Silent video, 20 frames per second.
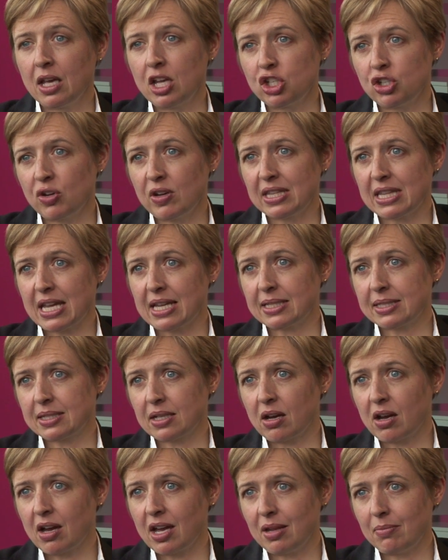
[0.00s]
During that
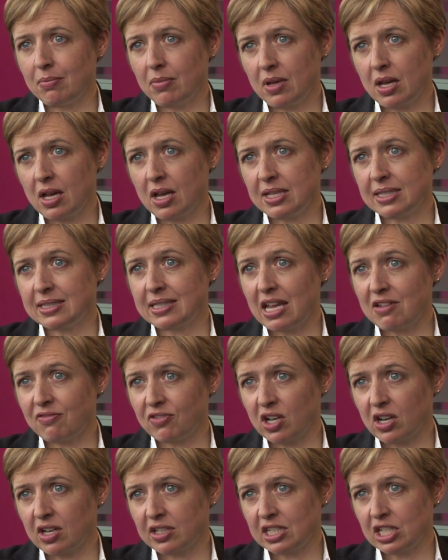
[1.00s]
time,
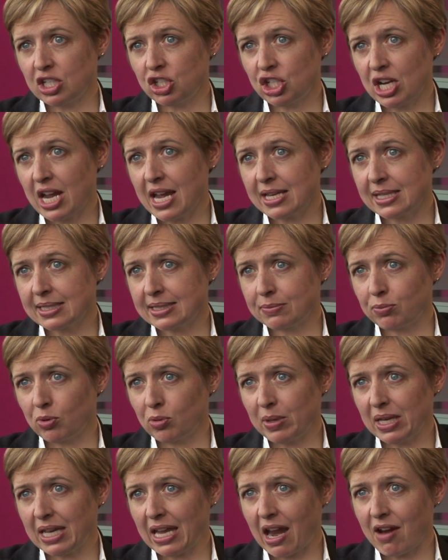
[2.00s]
safeguarding checks will
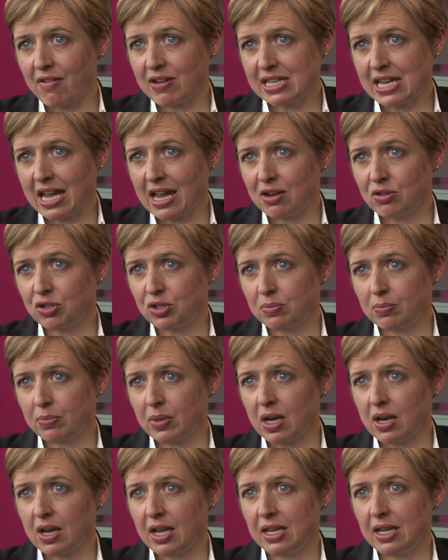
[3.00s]
be carried out
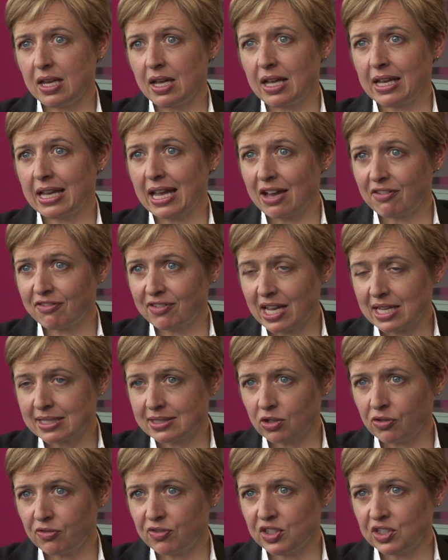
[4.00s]
by a
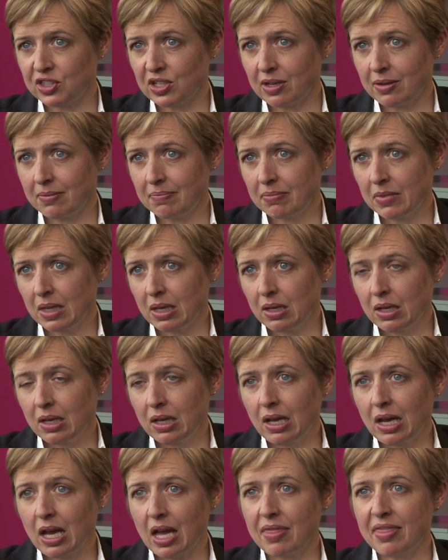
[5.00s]
CAFCASS officer,
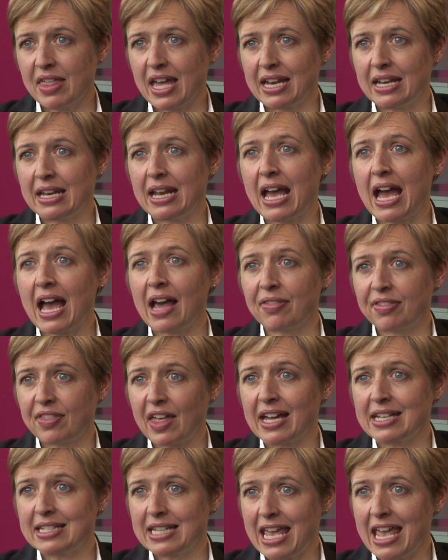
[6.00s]
and then at
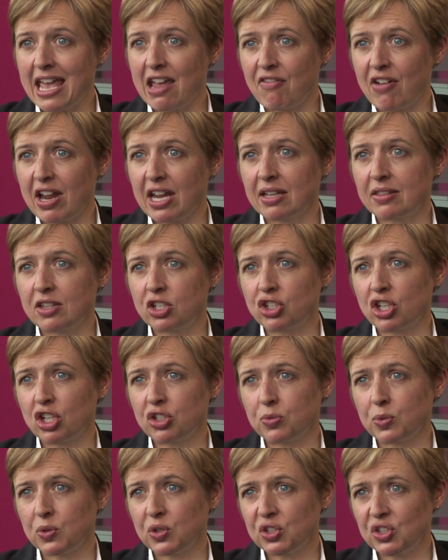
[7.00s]
that hearing the
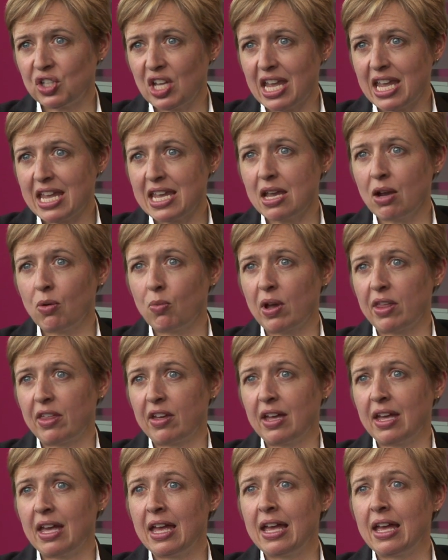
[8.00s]
judge will see
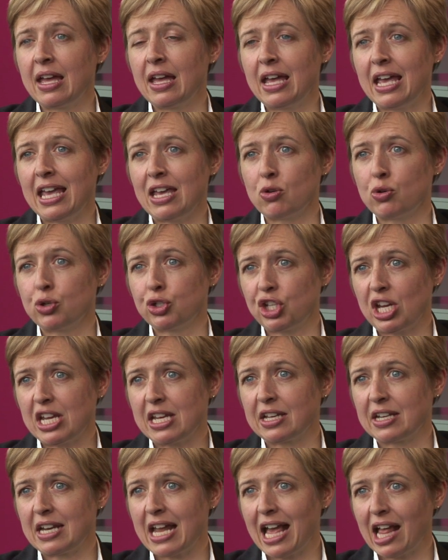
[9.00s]
whether he or she
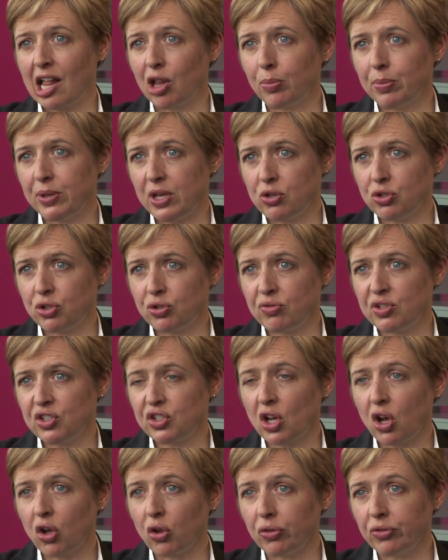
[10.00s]
can help you to
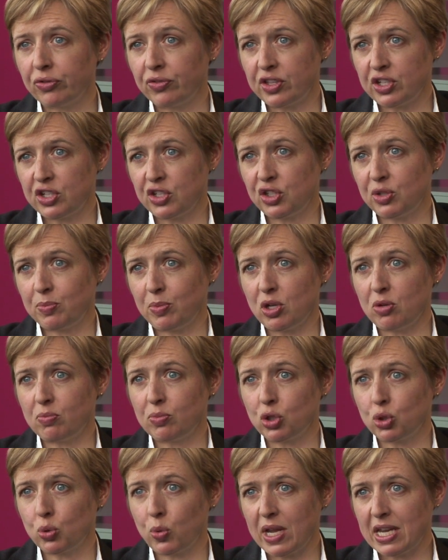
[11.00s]
resolve the dispute
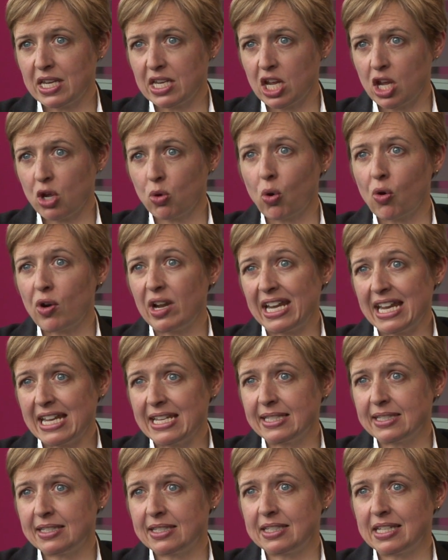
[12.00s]
between you, or at
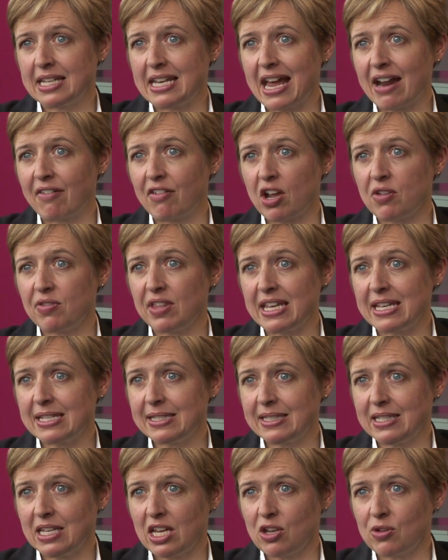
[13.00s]
least to narrow the
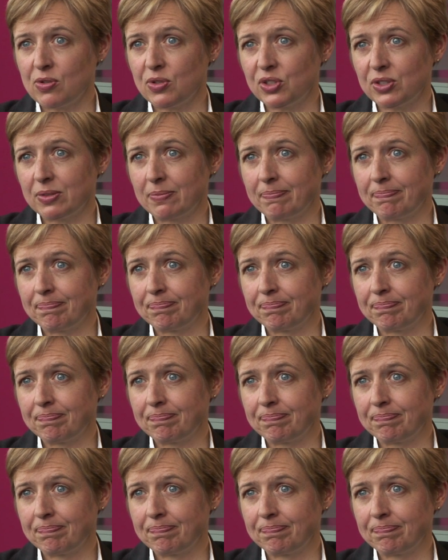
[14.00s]
issues.